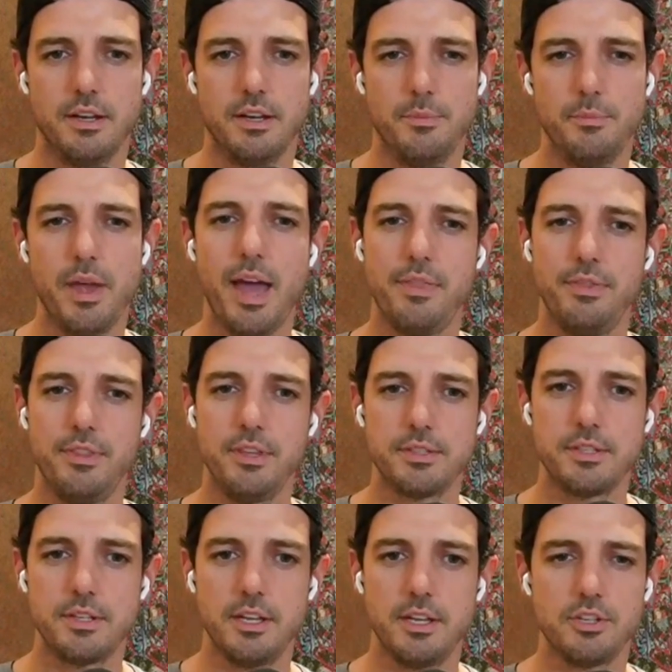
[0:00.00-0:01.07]
At this
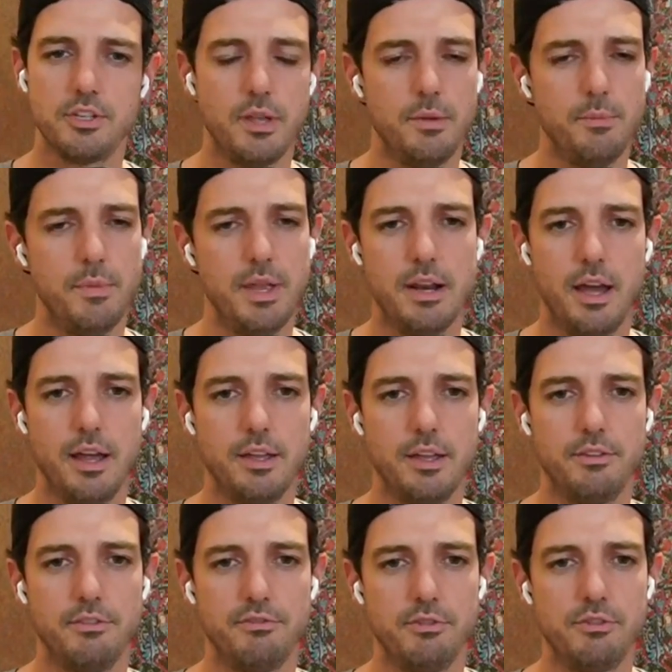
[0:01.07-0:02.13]
stage, it may not in
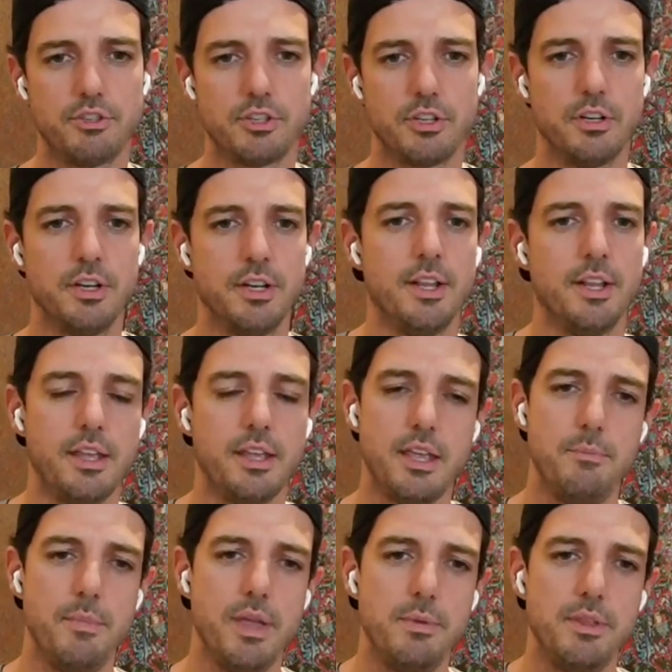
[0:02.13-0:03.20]
the future. It
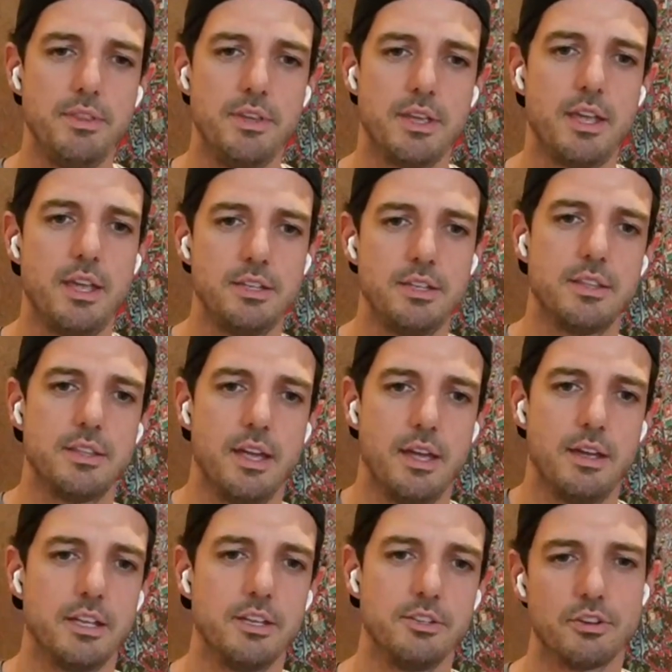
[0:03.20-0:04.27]
may be the case
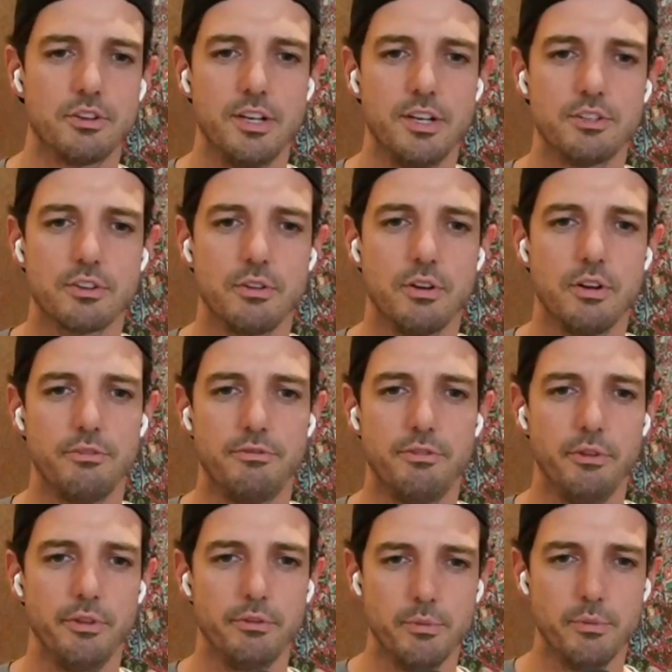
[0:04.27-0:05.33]
that constraints are all
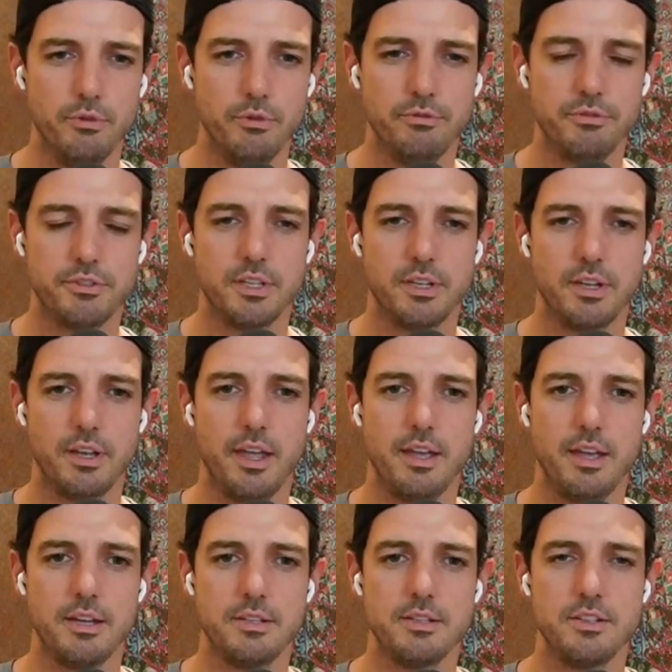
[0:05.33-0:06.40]
fully removed,
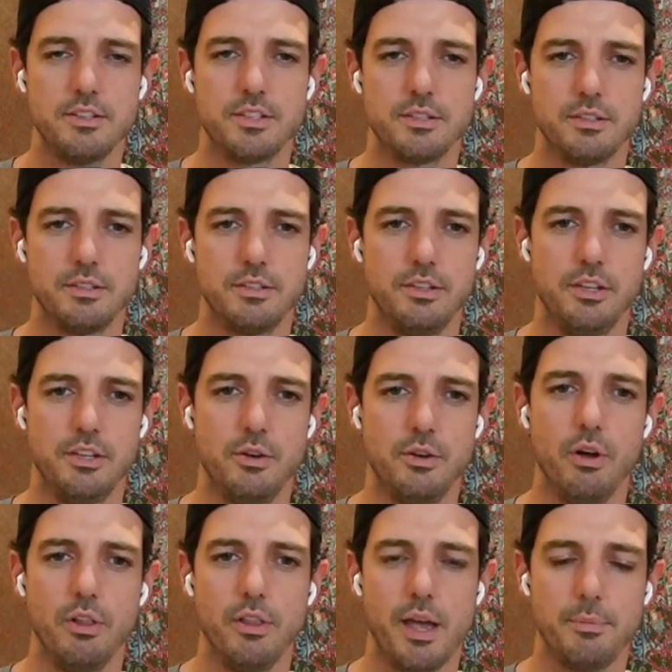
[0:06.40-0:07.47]
and
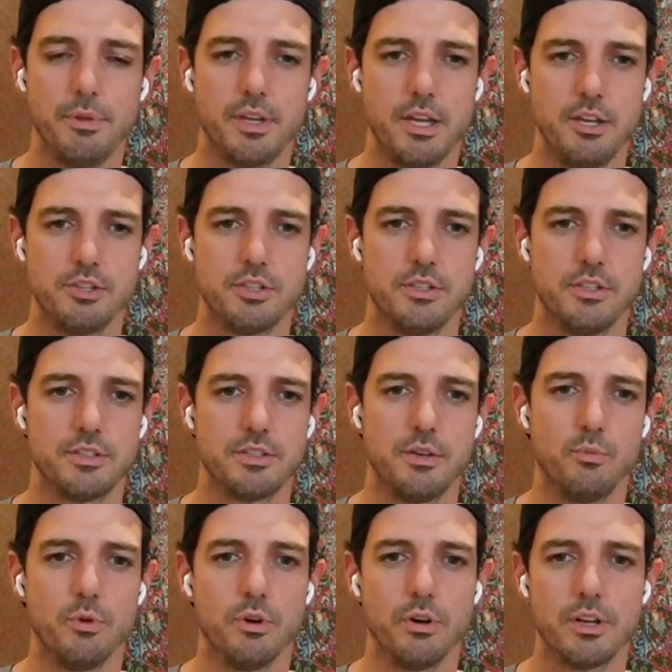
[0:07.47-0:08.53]
all applications can
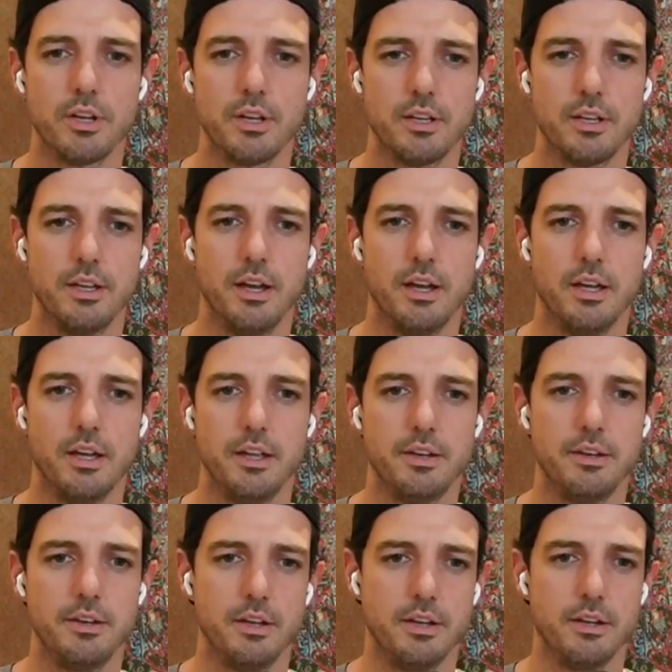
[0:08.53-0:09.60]
work on
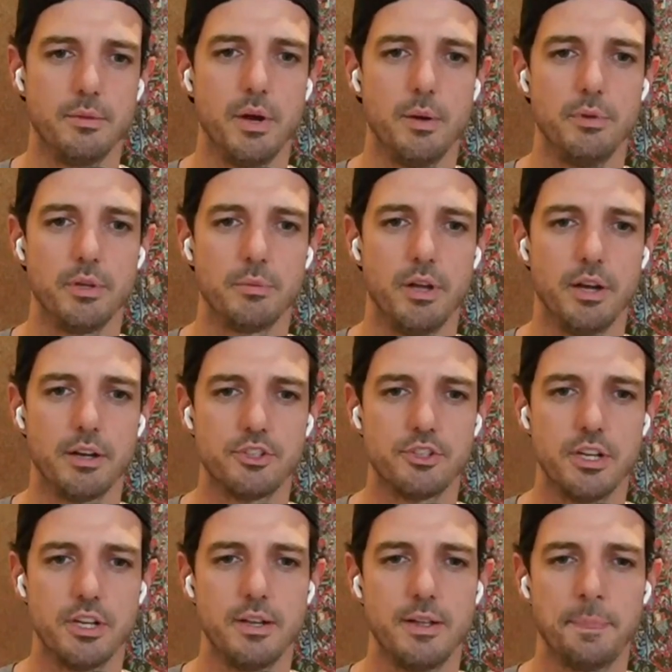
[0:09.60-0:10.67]
a public
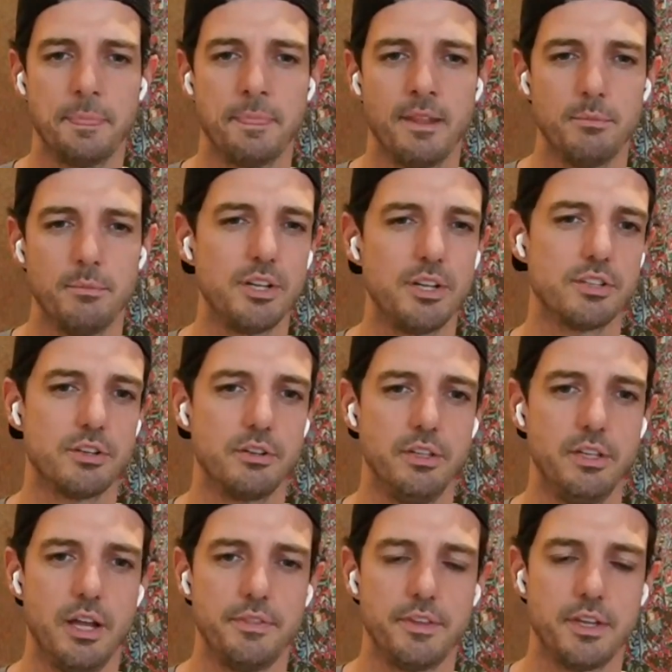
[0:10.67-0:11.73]
blockchain, but it's certainly
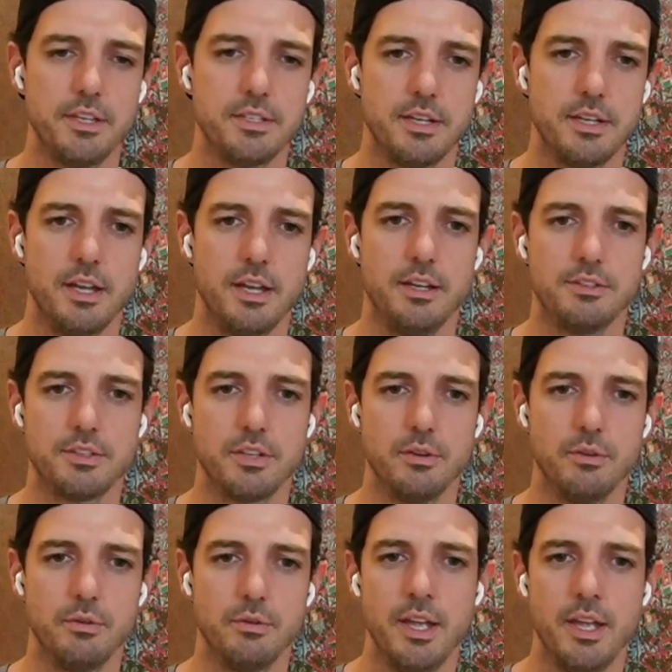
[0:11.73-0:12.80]
not the case today. And
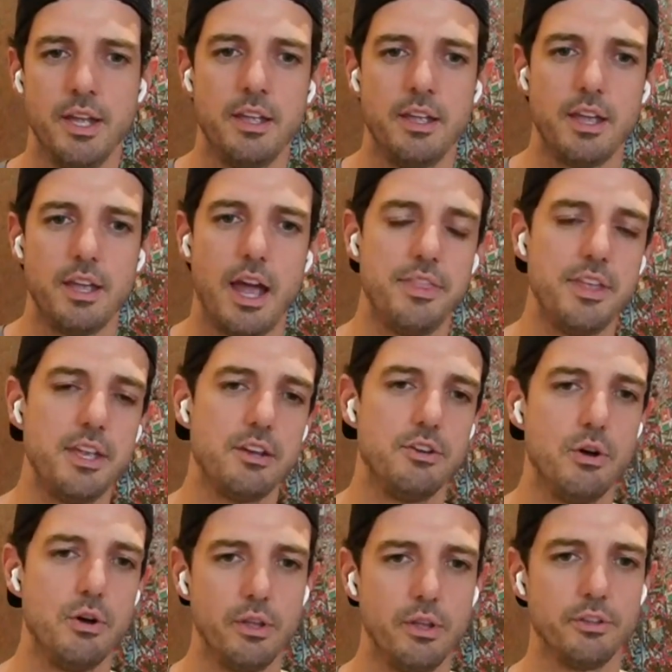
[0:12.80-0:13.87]
so, I think
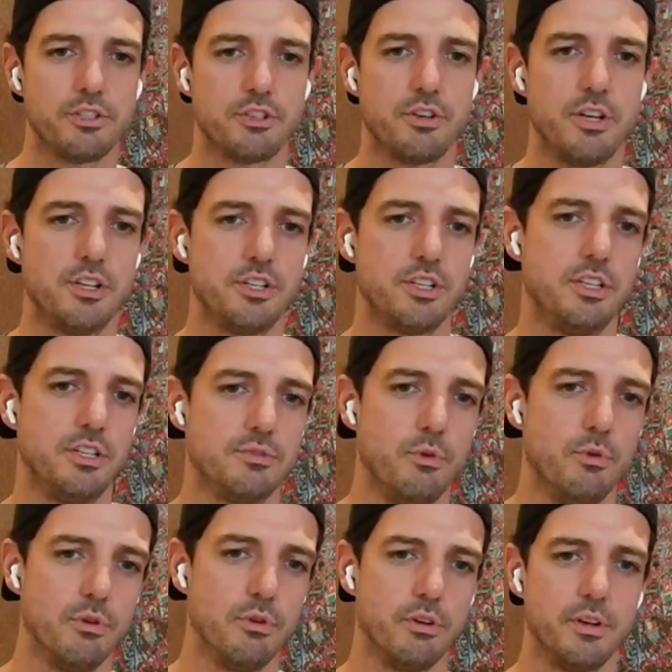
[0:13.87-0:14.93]
no illustration is
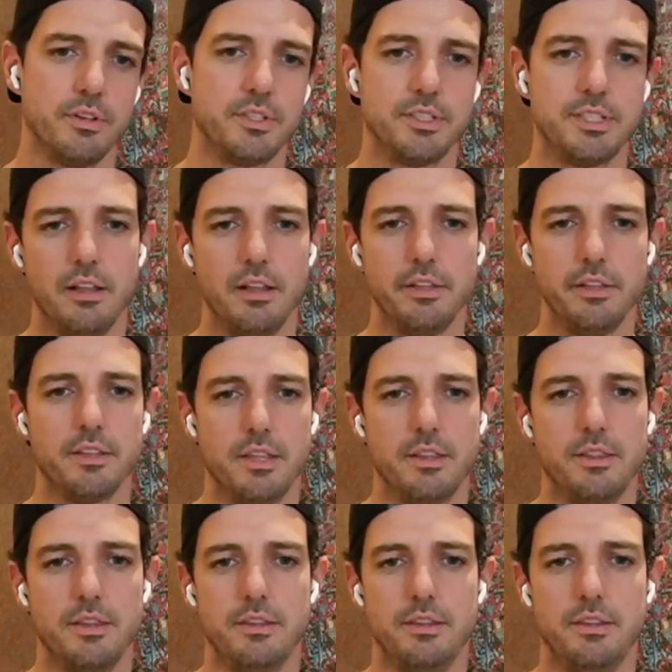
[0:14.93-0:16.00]
more telling
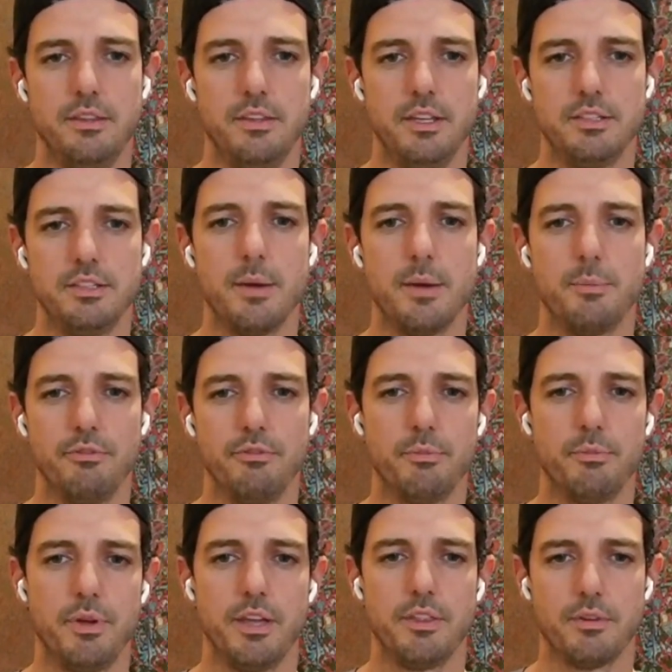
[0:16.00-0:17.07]
than the example for
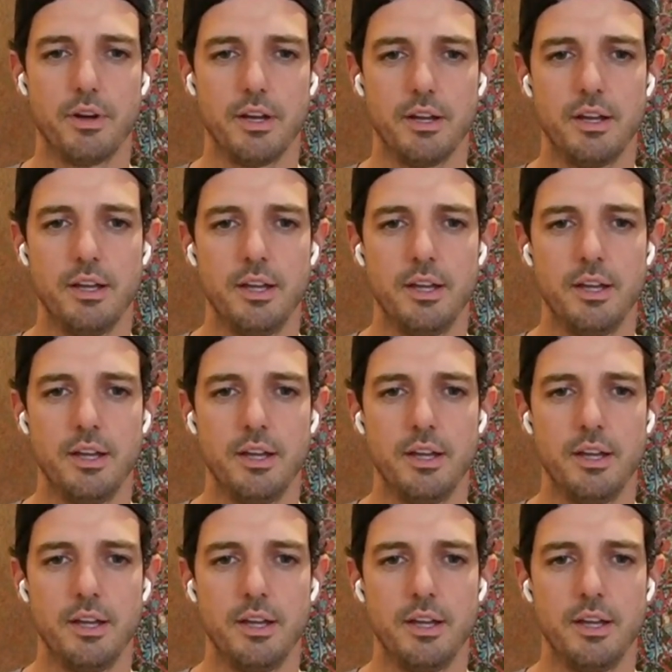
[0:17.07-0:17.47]
Pyth, right?